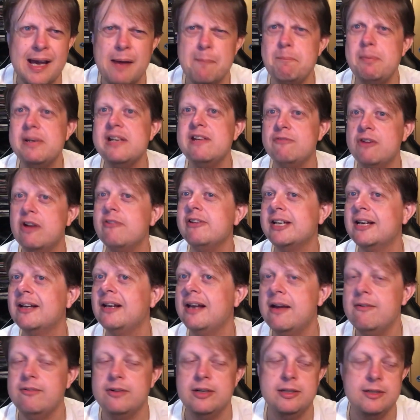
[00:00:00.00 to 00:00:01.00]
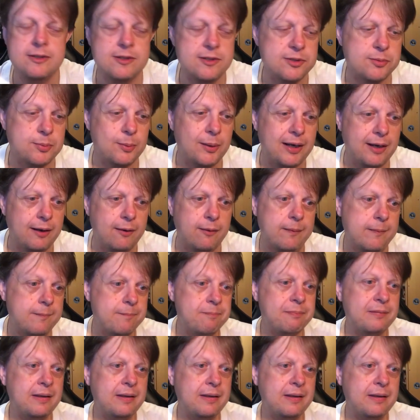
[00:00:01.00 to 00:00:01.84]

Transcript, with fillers: and B, very clever as well.